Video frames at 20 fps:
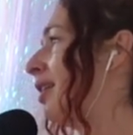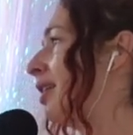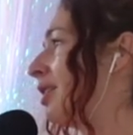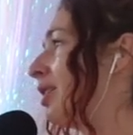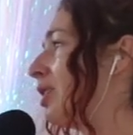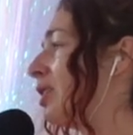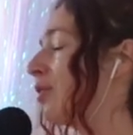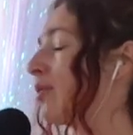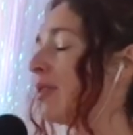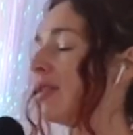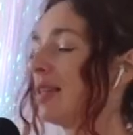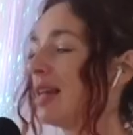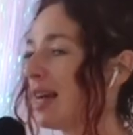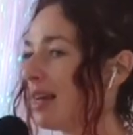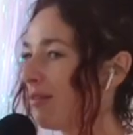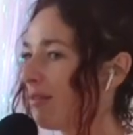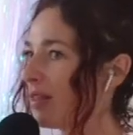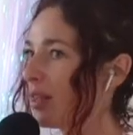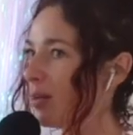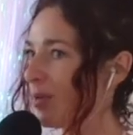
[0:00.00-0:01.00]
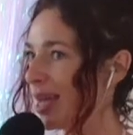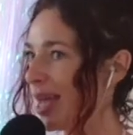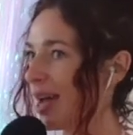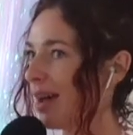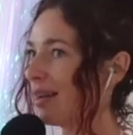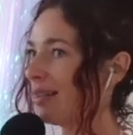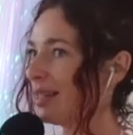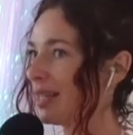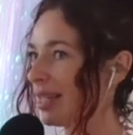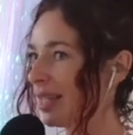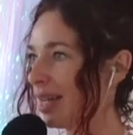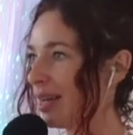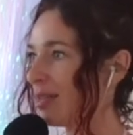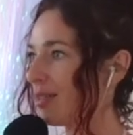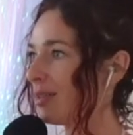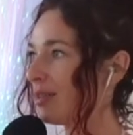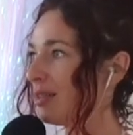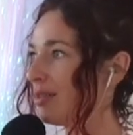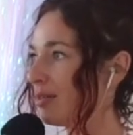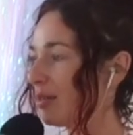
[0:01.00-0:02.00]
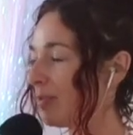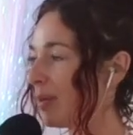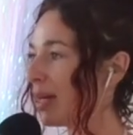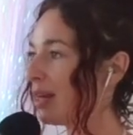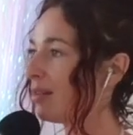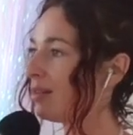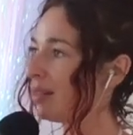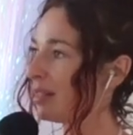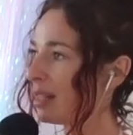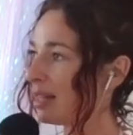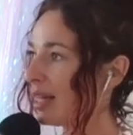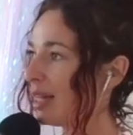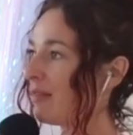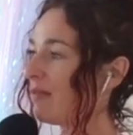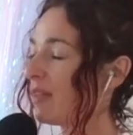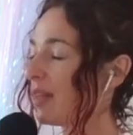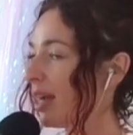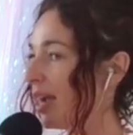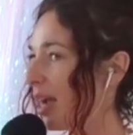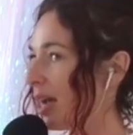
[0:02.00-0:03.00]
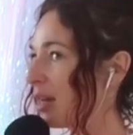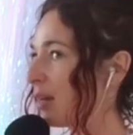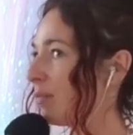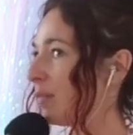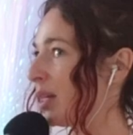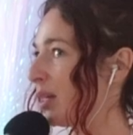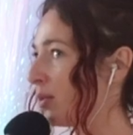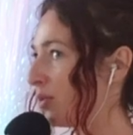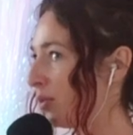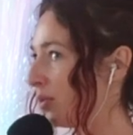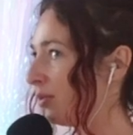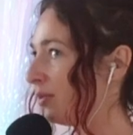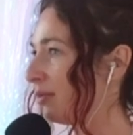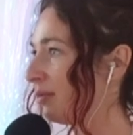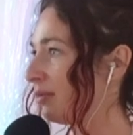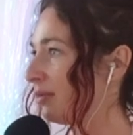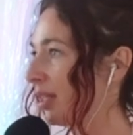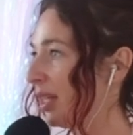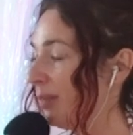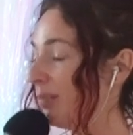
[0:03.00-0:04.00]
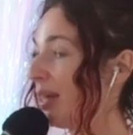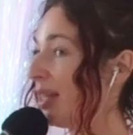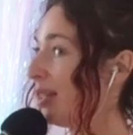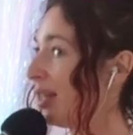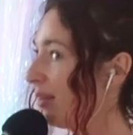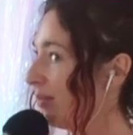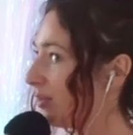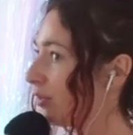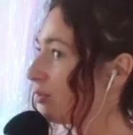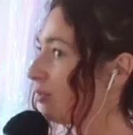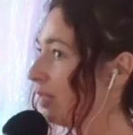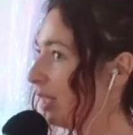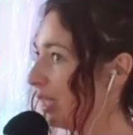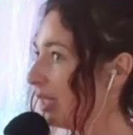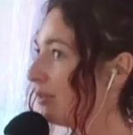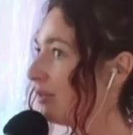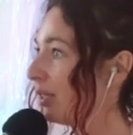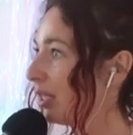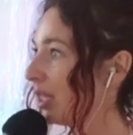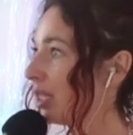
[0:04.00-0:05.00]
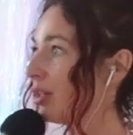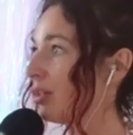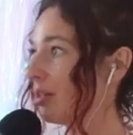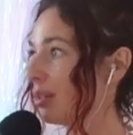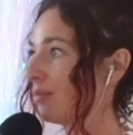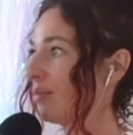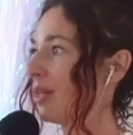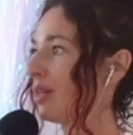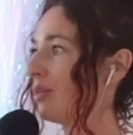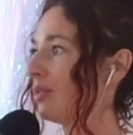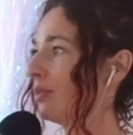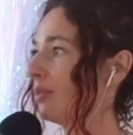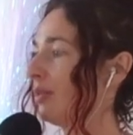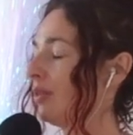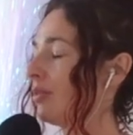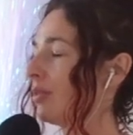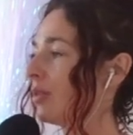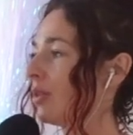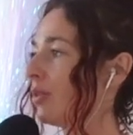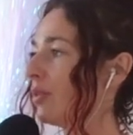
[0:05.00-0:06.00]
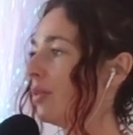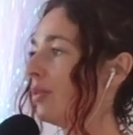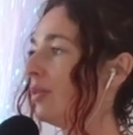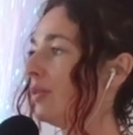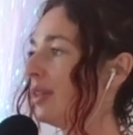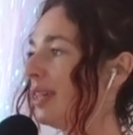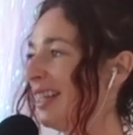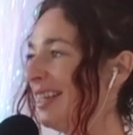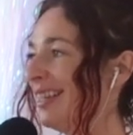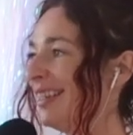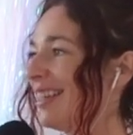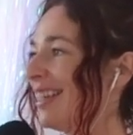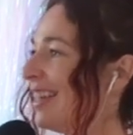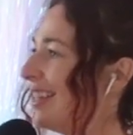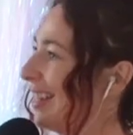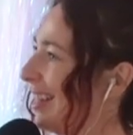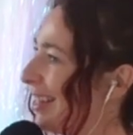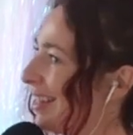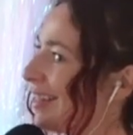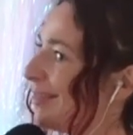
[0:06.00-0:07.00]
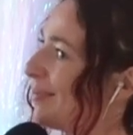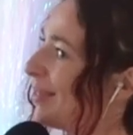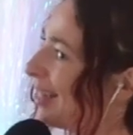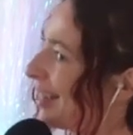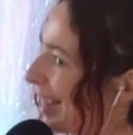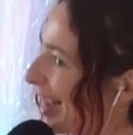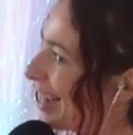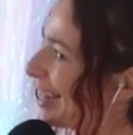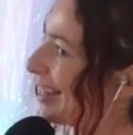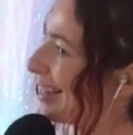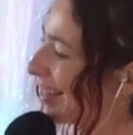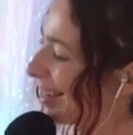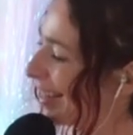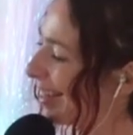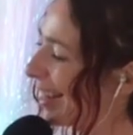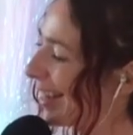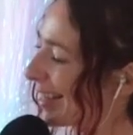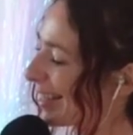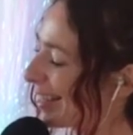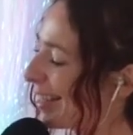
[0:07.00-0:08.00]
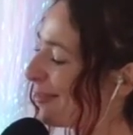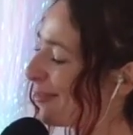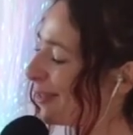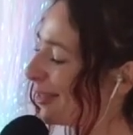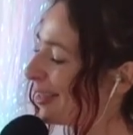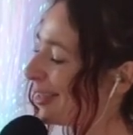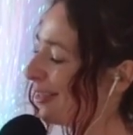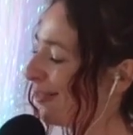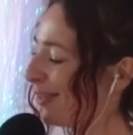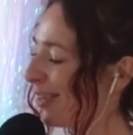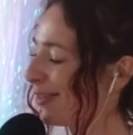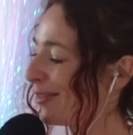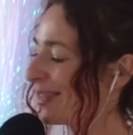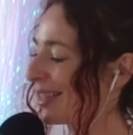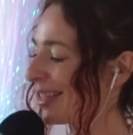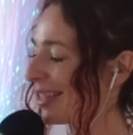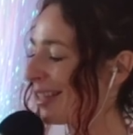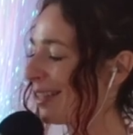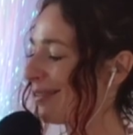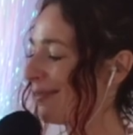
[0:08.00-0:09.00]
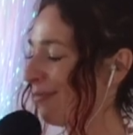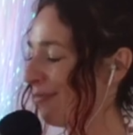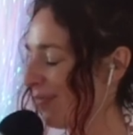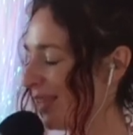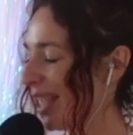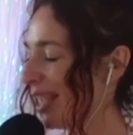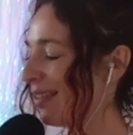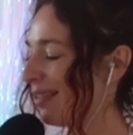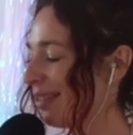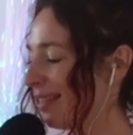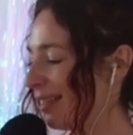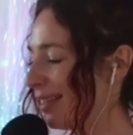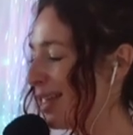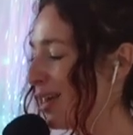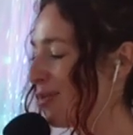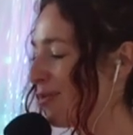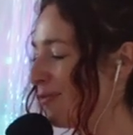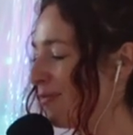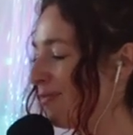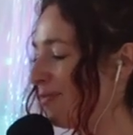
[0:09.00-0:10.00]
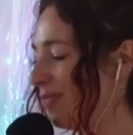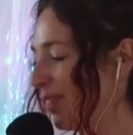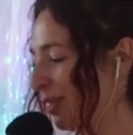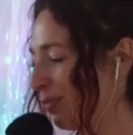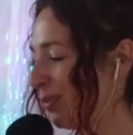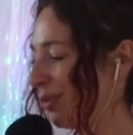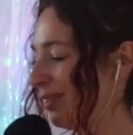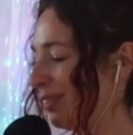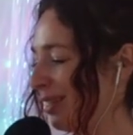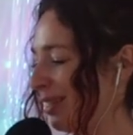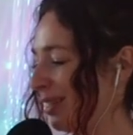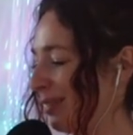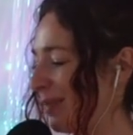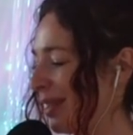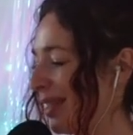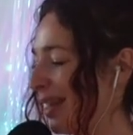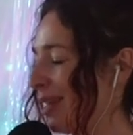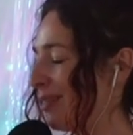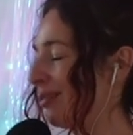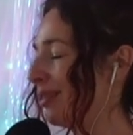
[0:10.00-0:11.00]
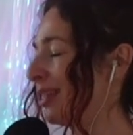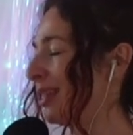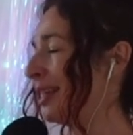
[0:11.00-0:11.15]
you know, the life that we had together, it was better than the life that I had on my own. And my life is really, really good on my own. So it needed to be taken to the next level if I was going to like allow this person into my life.